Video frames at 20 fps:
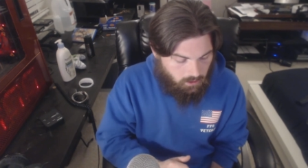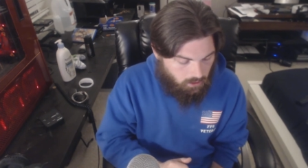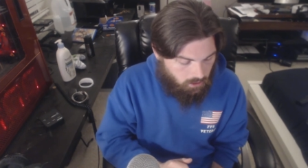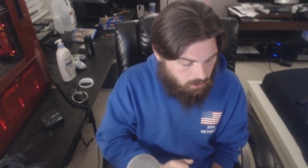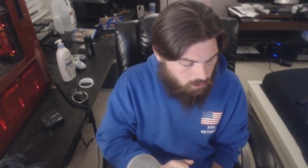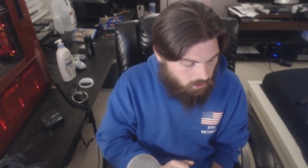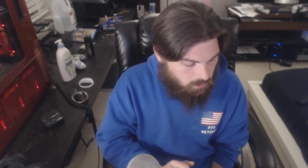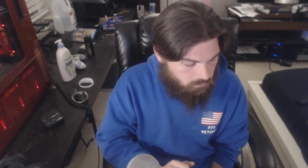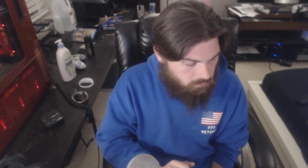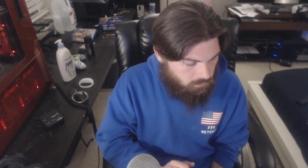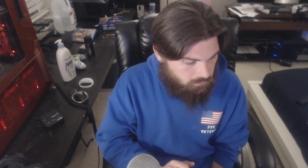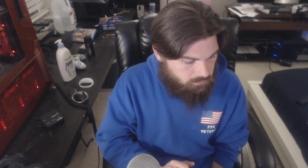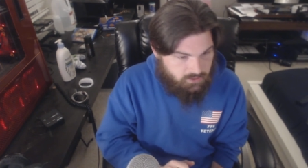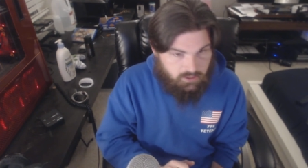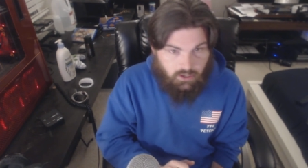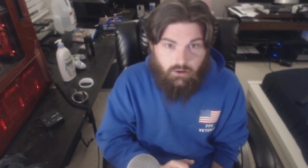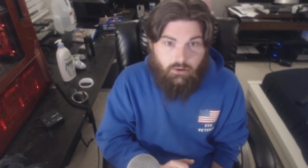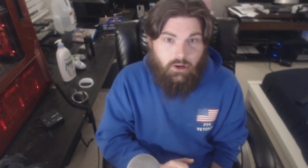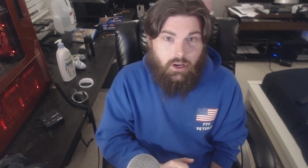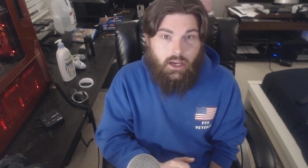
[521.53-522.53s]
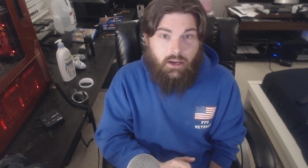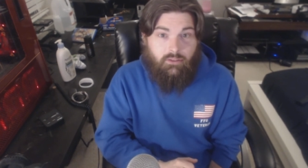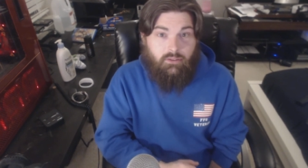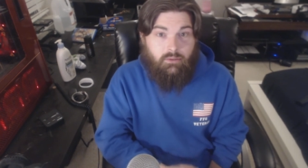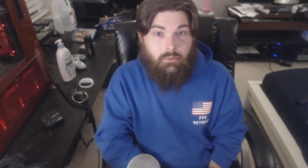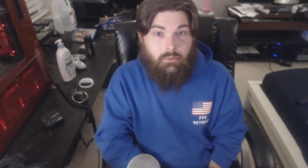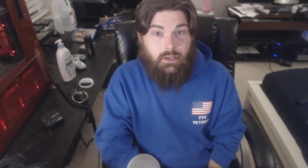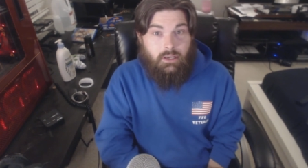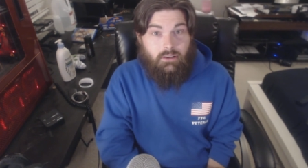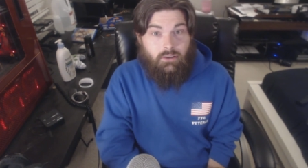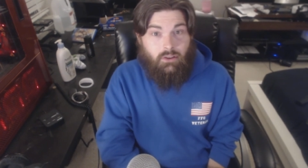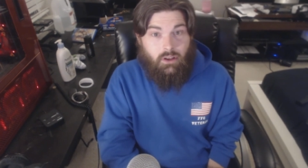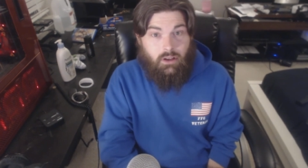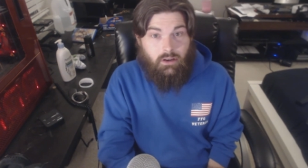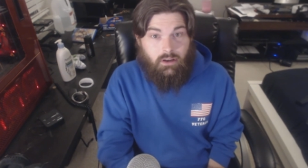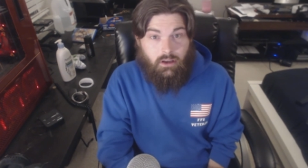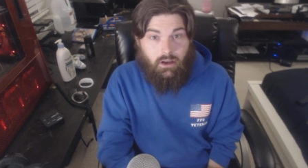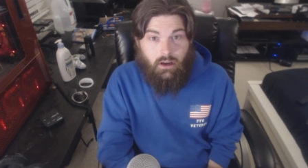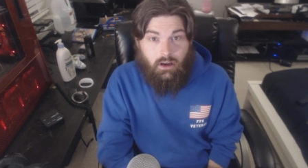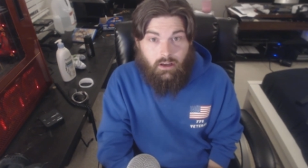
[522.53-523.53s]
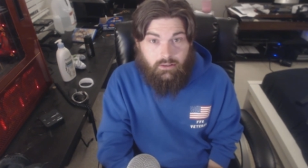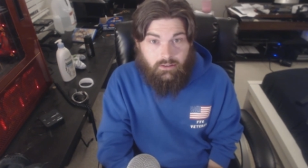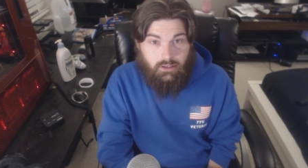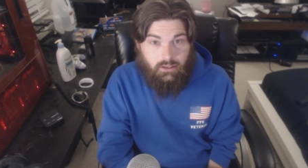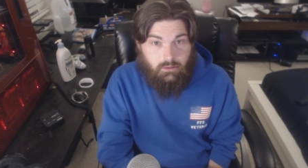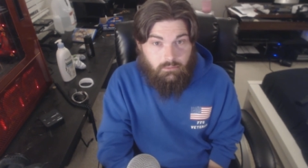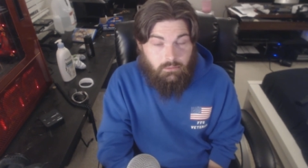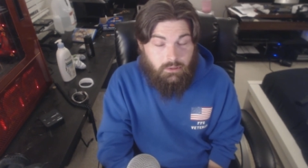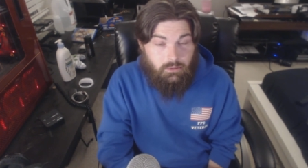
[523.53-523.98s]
Um, I'm sorry I haven't made a lot of content.